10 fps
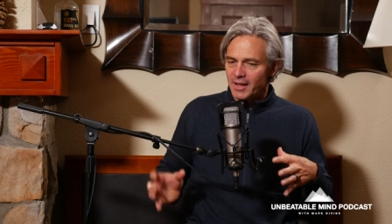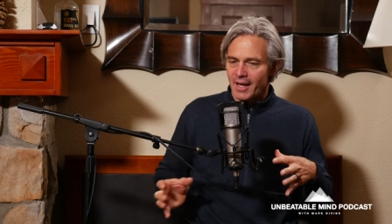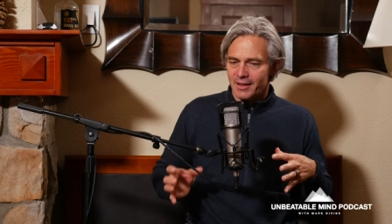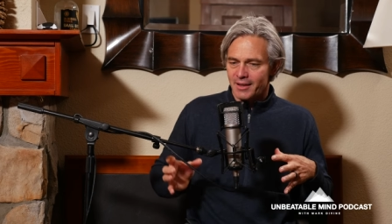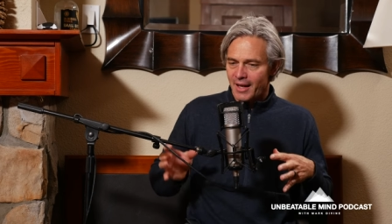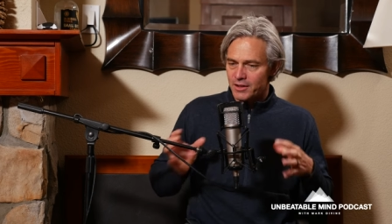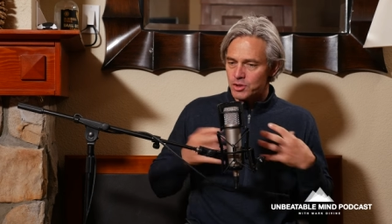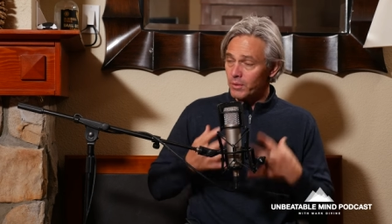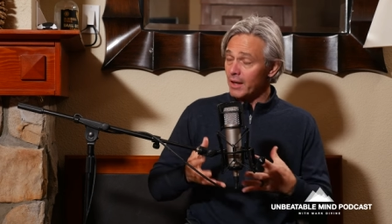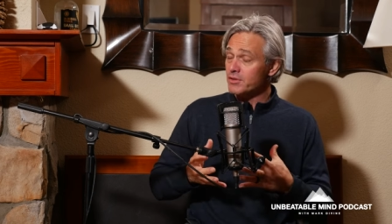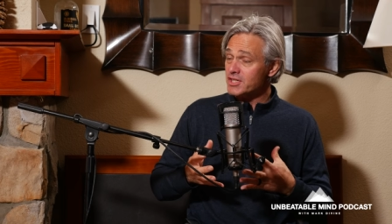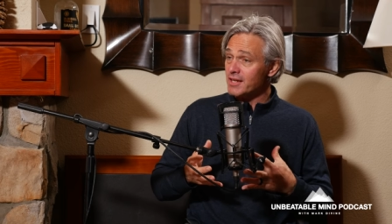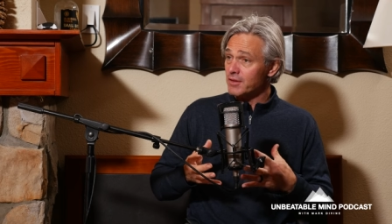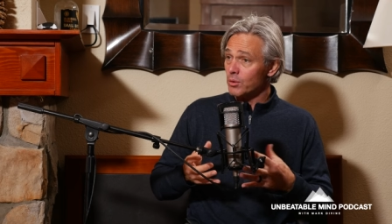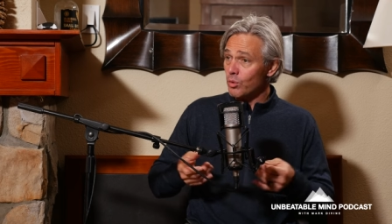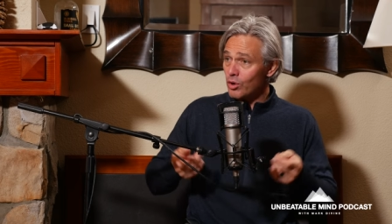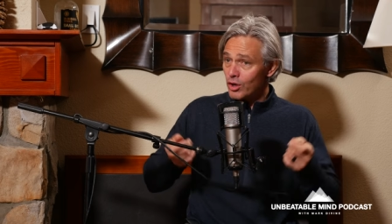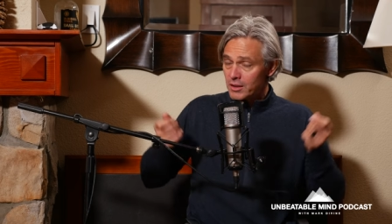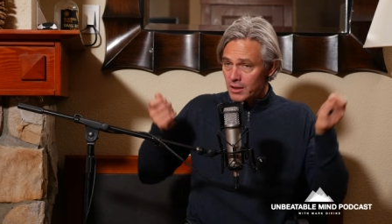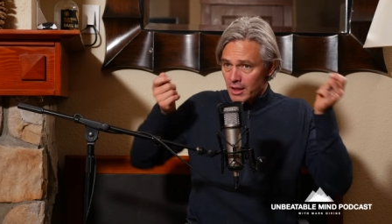and and so when I received the
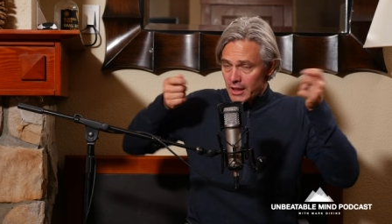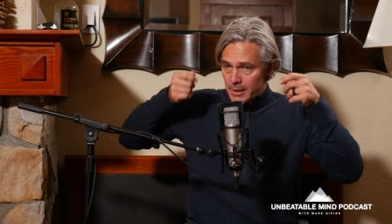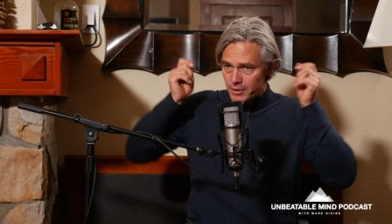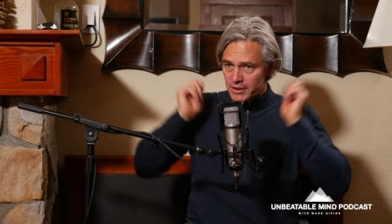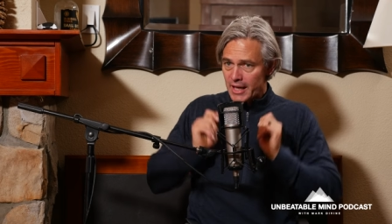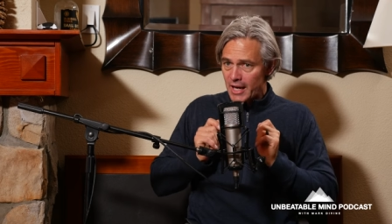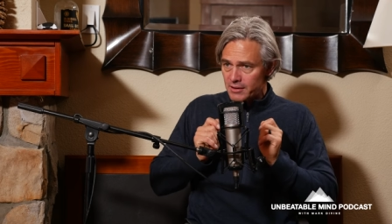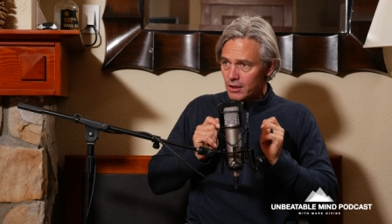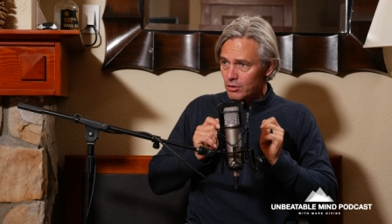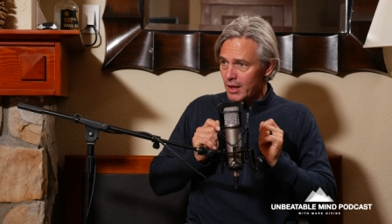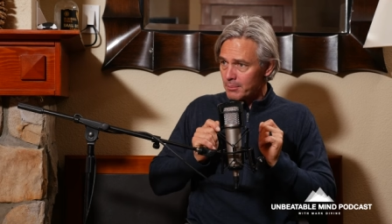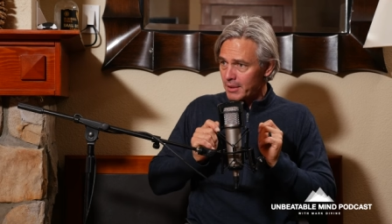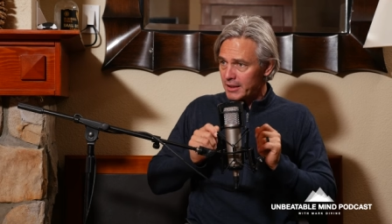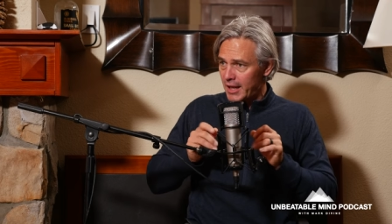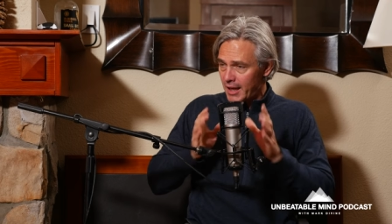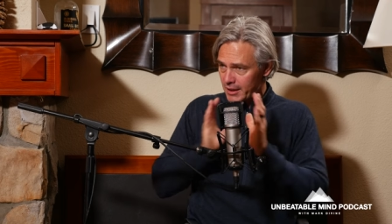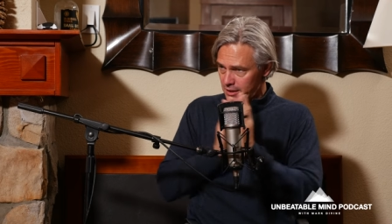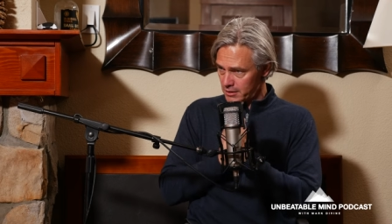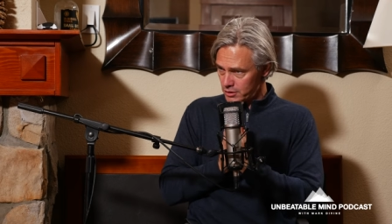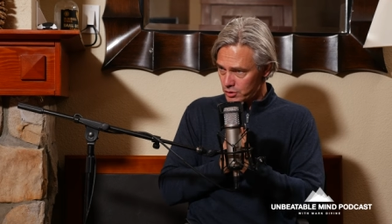award, he put the khata around my neck
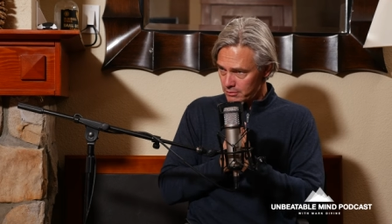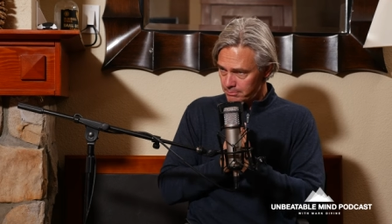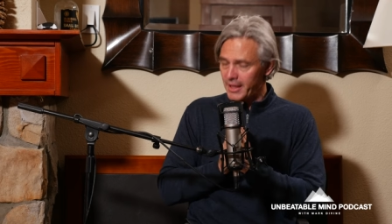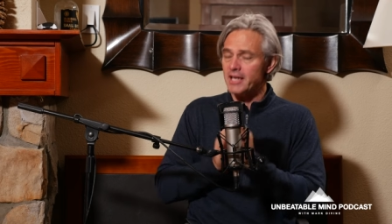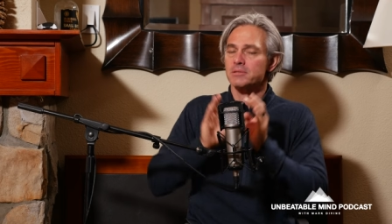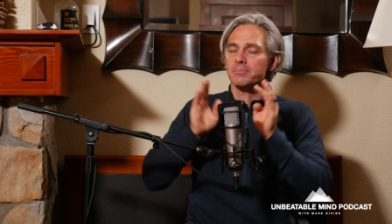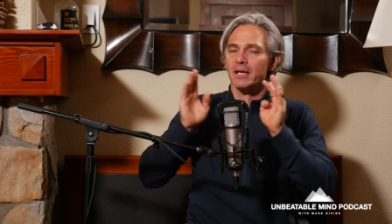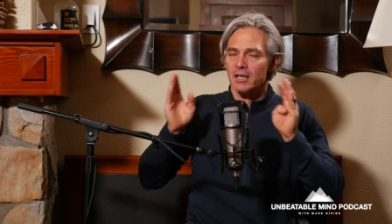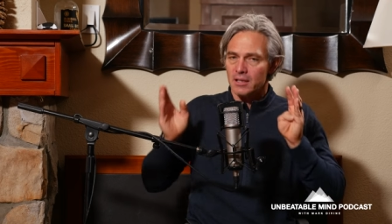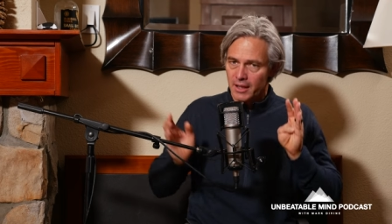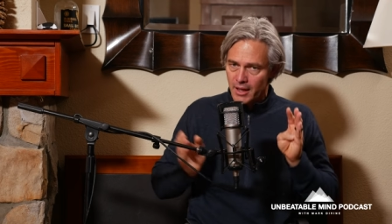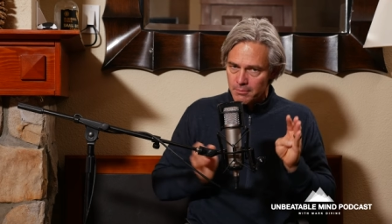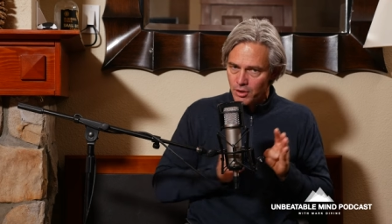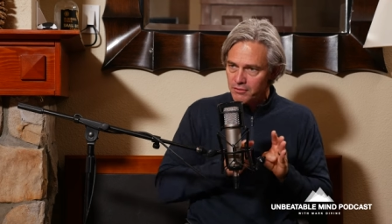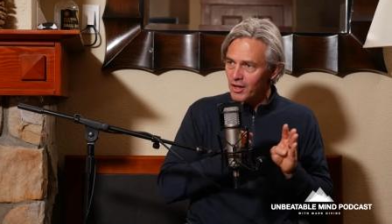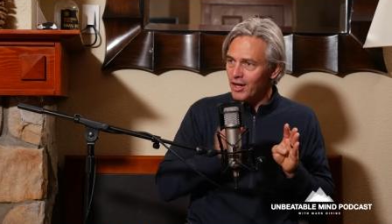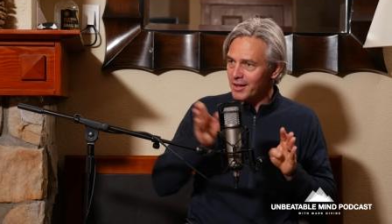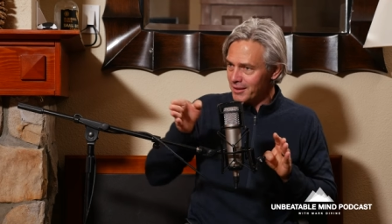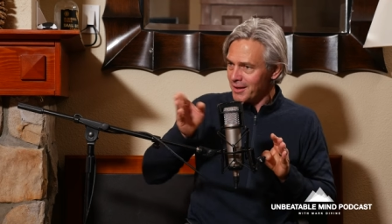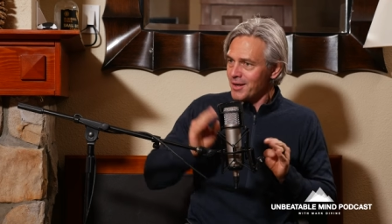and sort of blessed me, and then I moved on
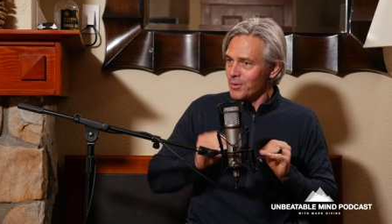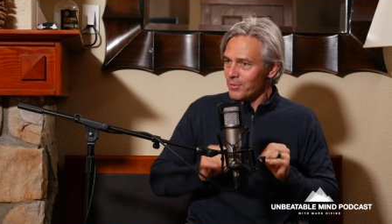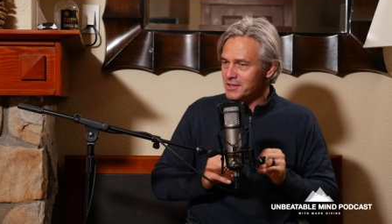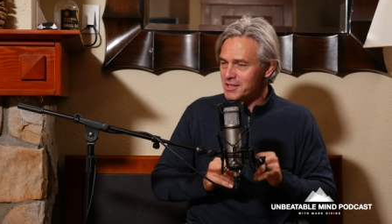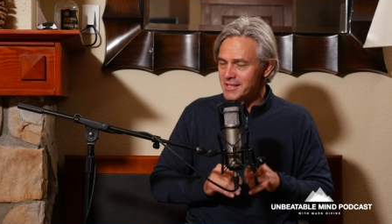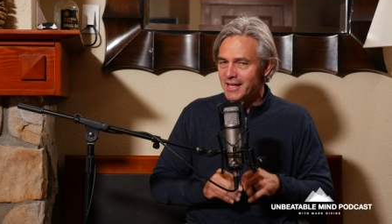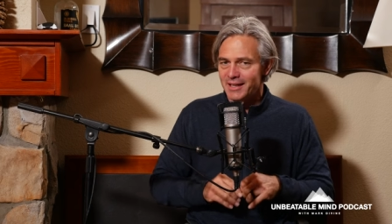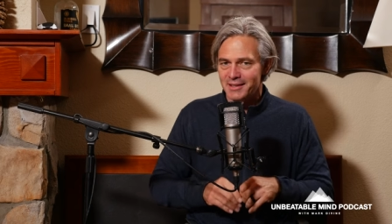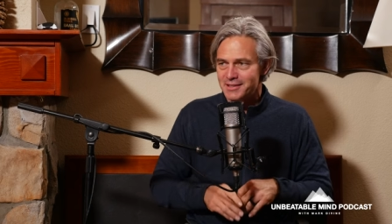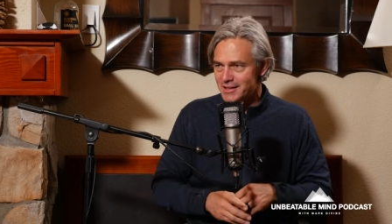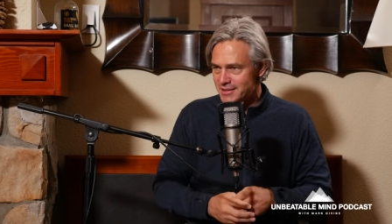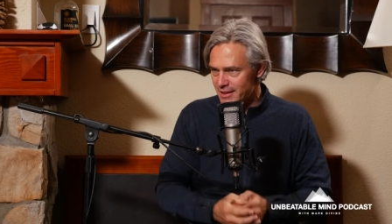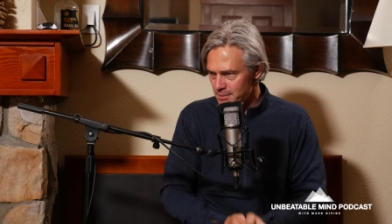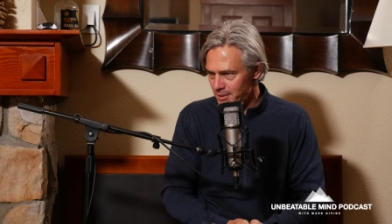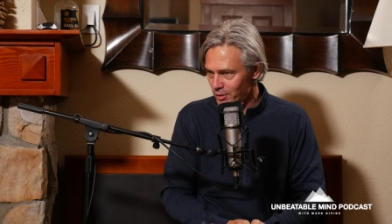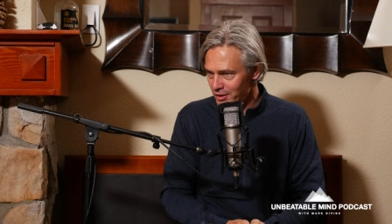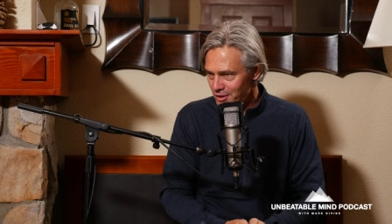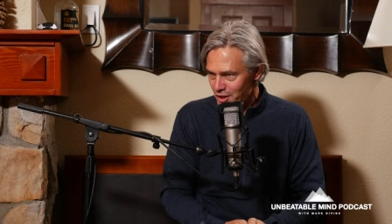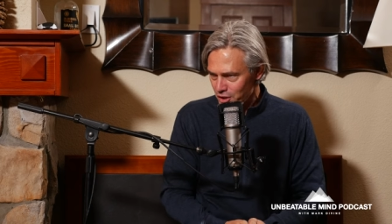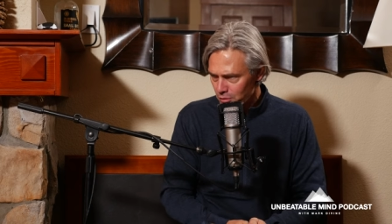and went to Dick, and Dick said to me, "Well,
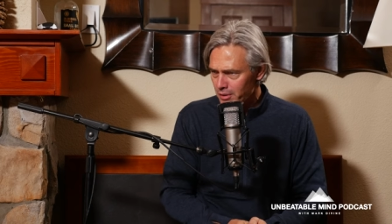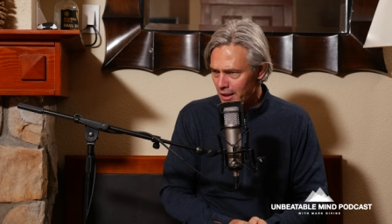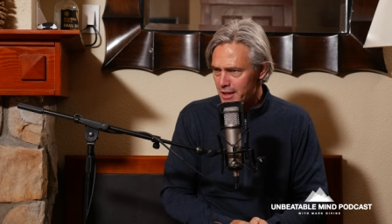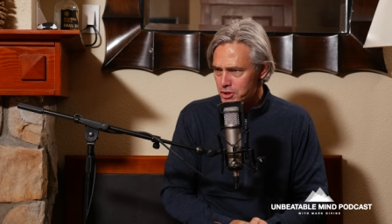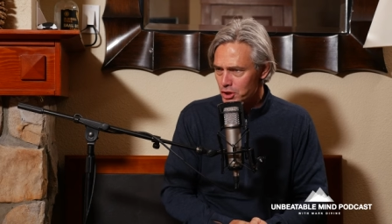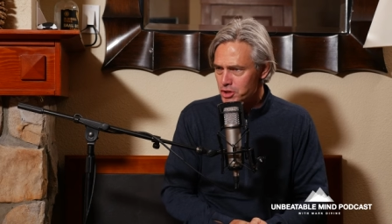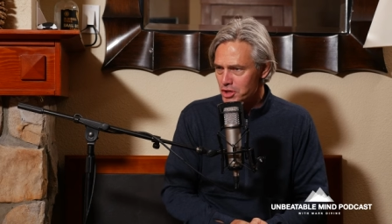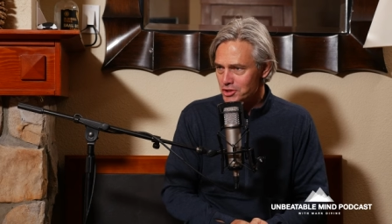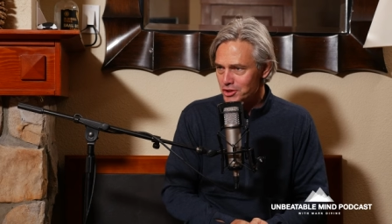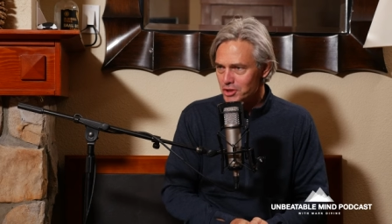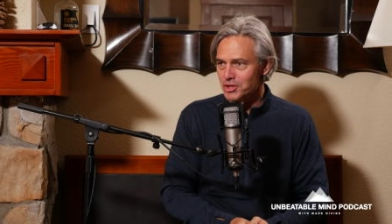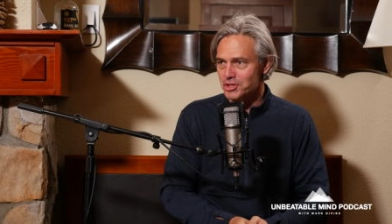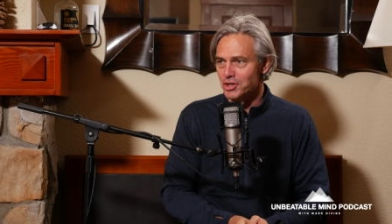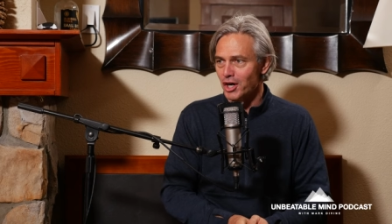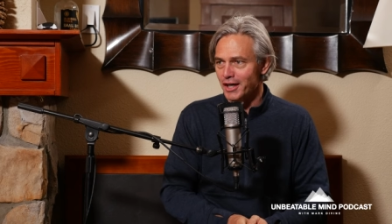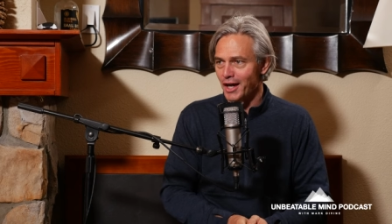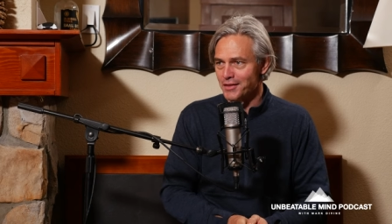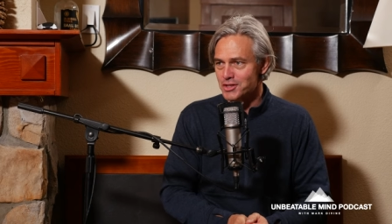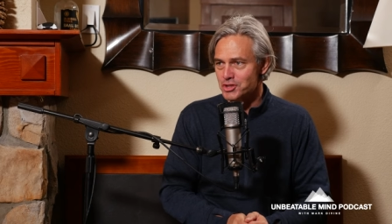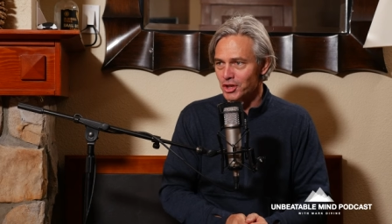you realize you're just you're just starting on
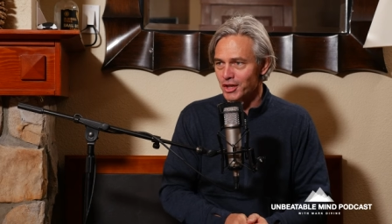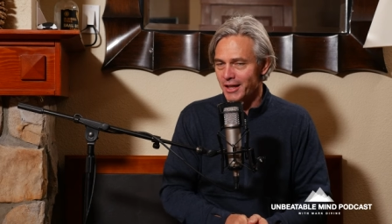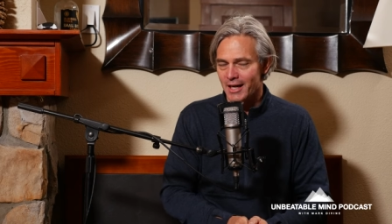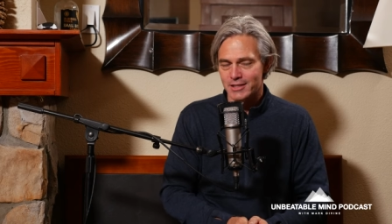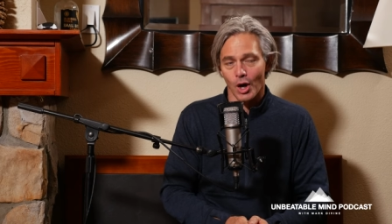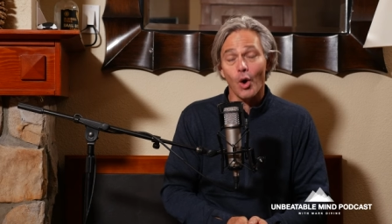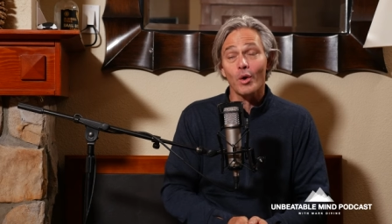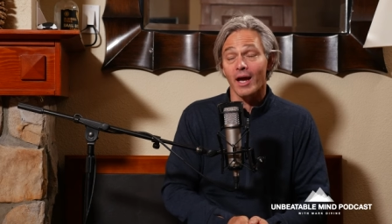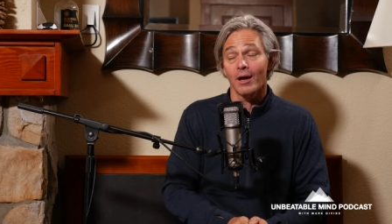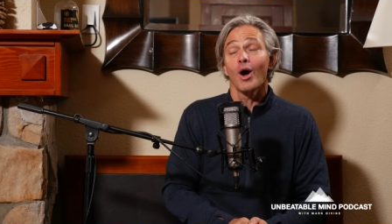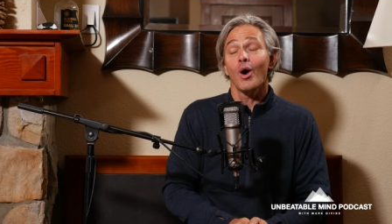this journey," and I said, "Oh yeah,